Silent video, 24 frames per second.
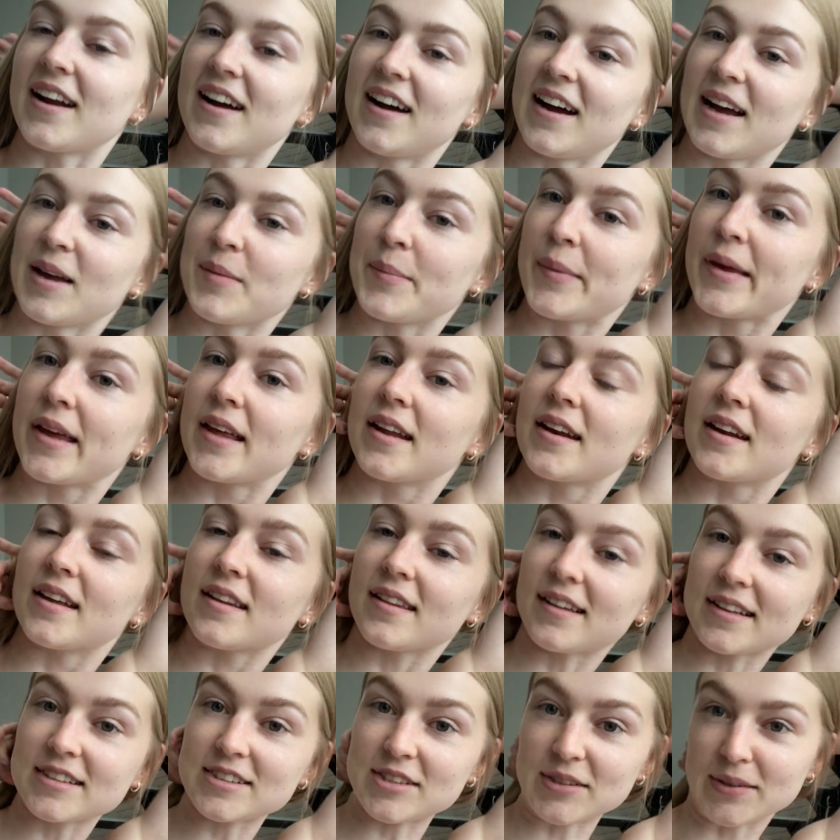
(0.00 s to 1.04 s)
I mean,
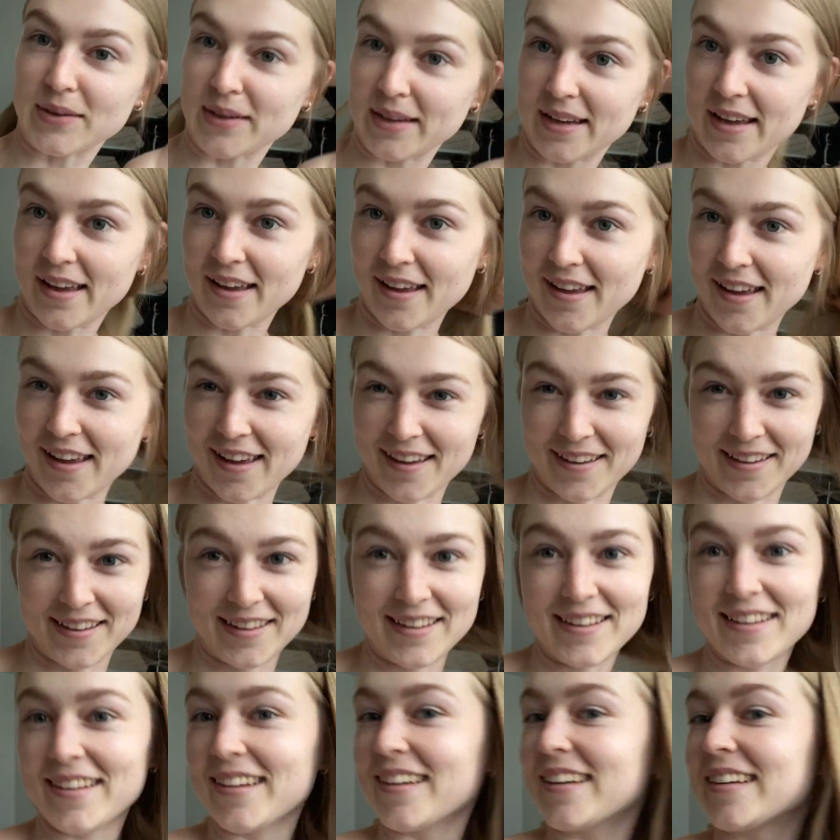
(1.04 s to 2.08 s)
that's
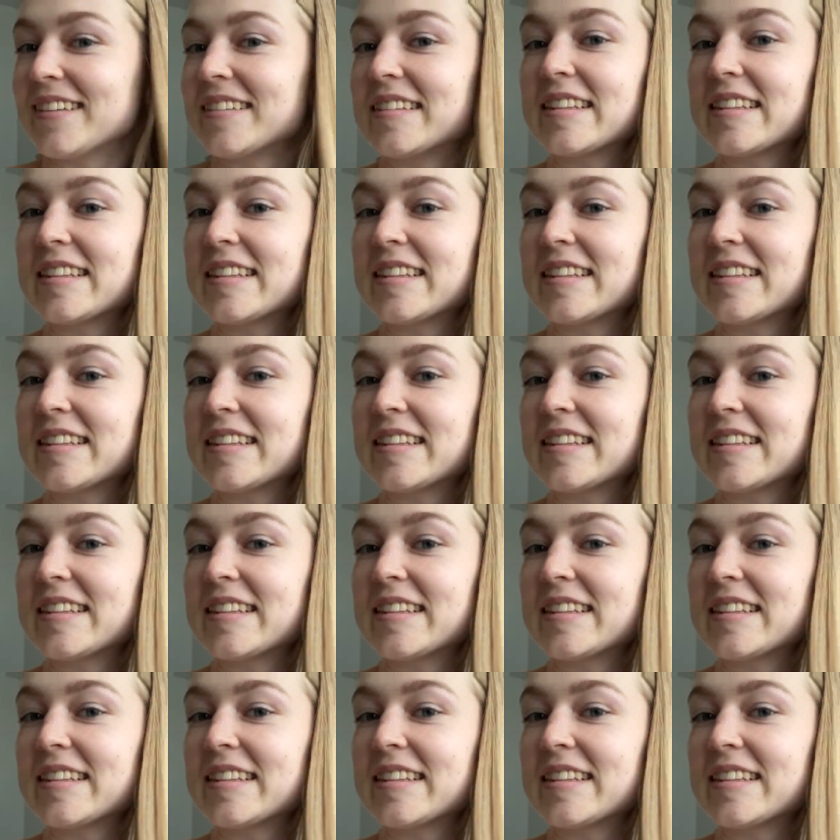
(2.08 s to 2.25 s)
okay.